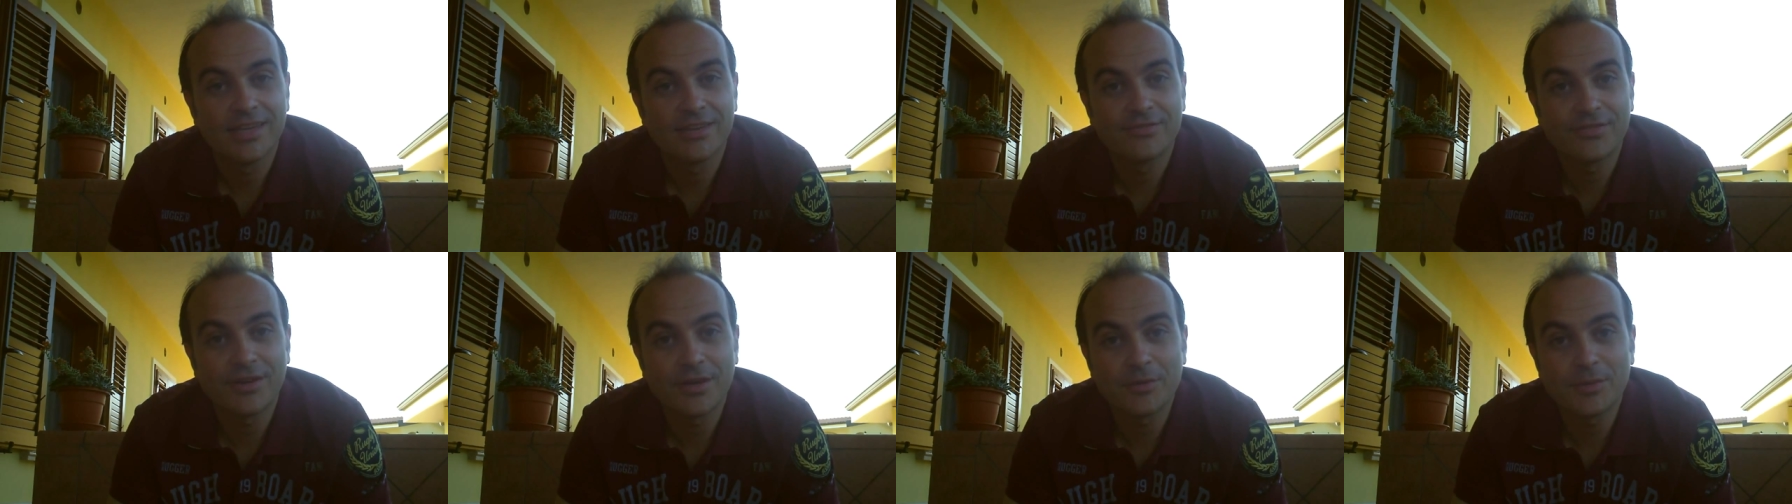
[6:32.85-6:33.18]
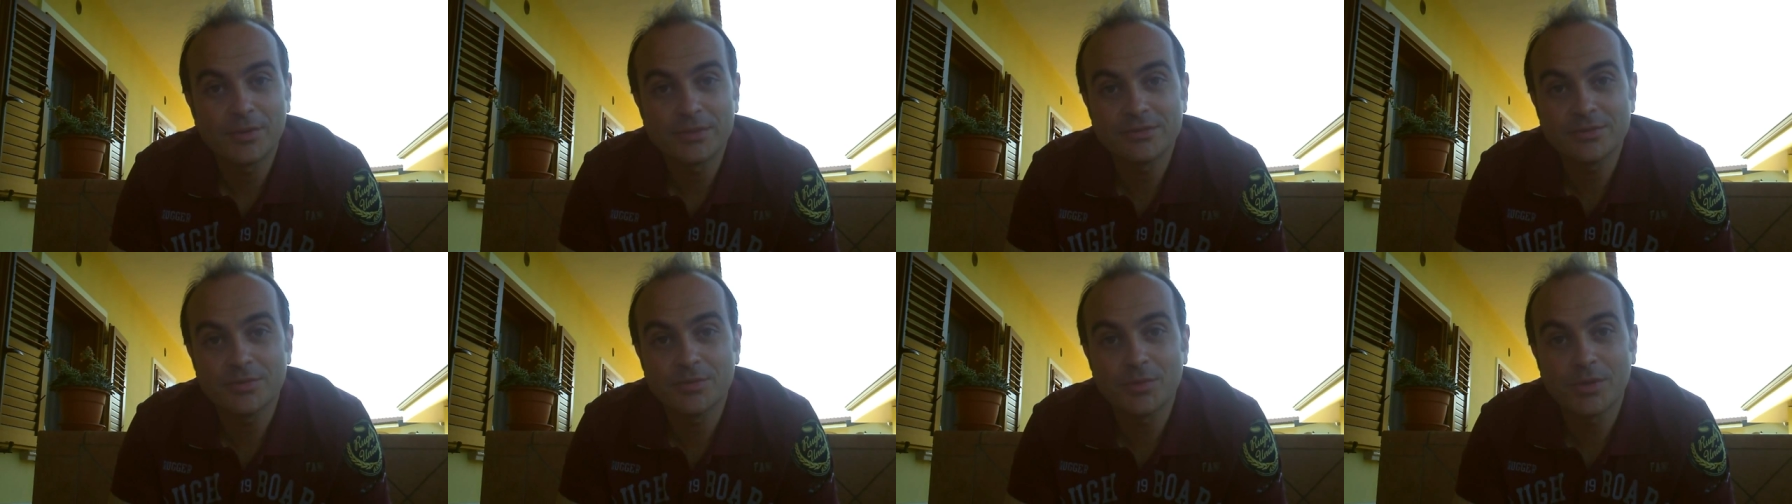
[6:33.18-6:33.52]
If I
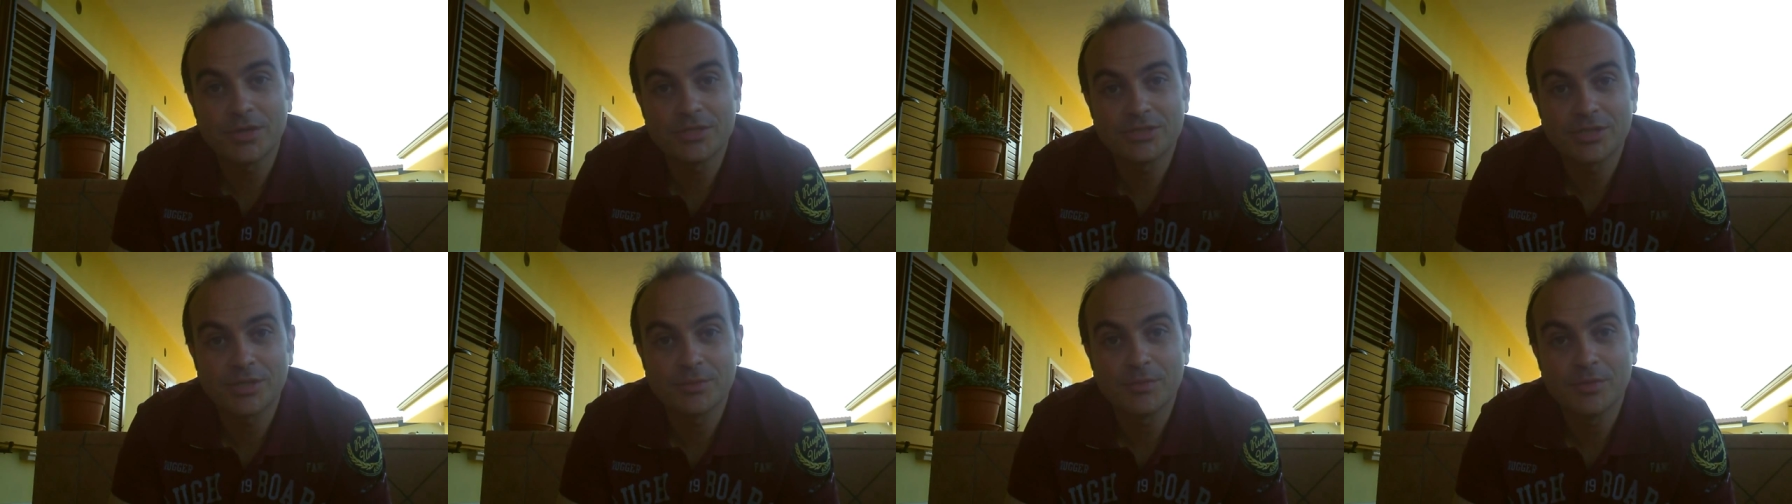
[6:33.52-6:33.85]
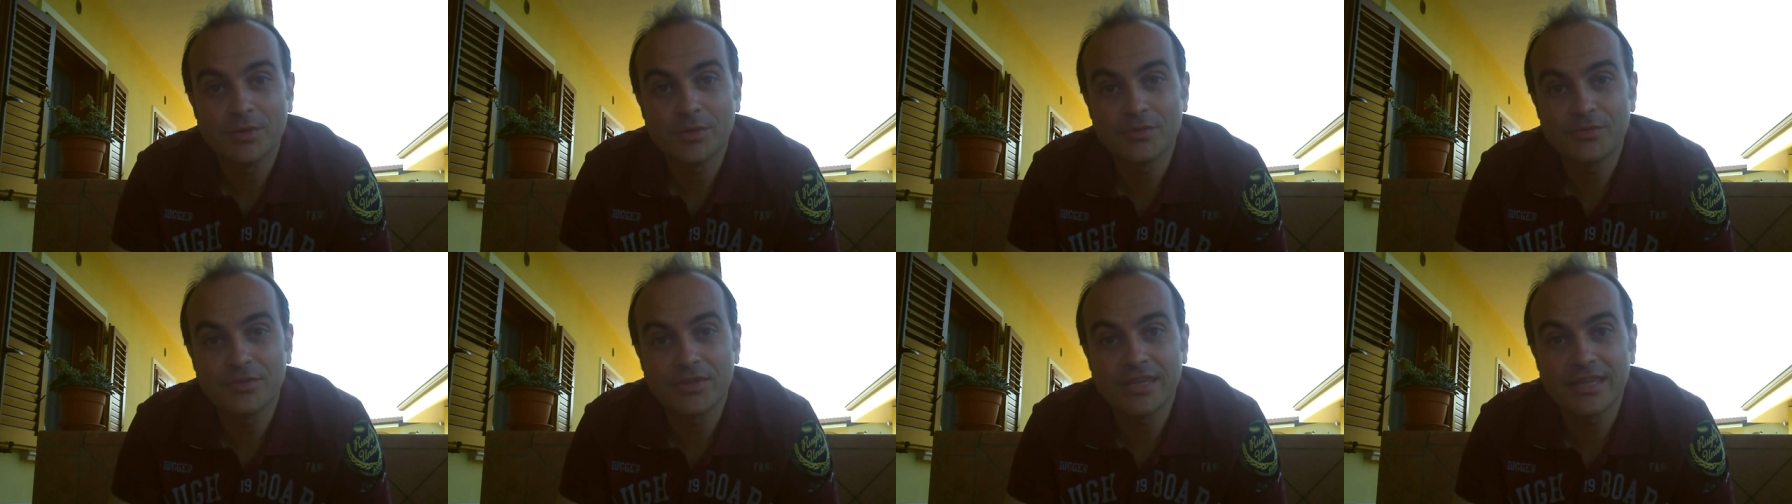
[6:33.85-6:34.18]
want to watch a
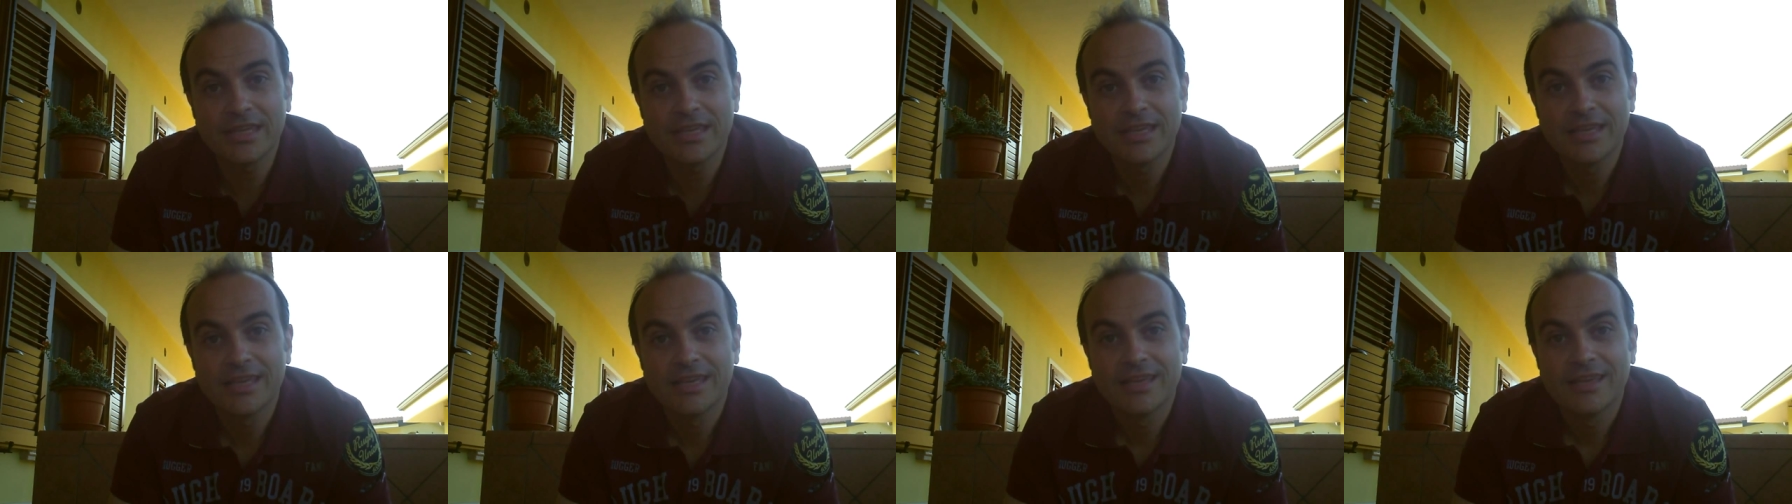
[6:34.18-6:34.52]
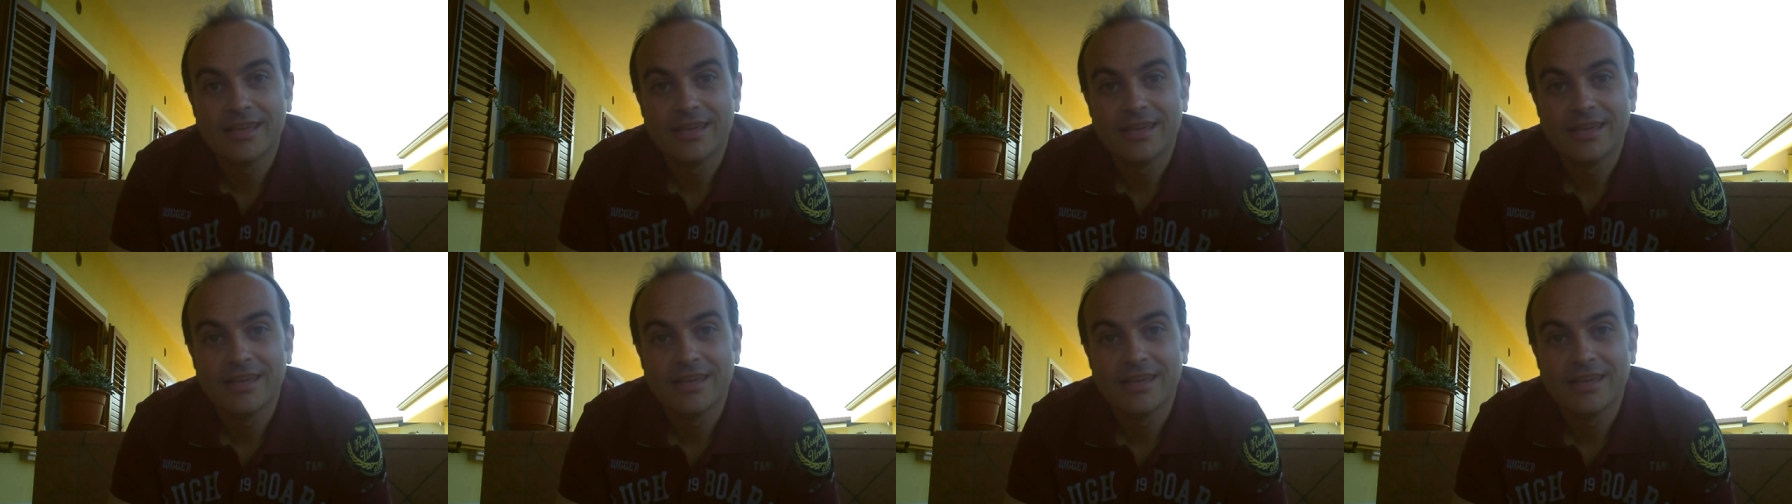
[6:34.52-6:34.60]
movie,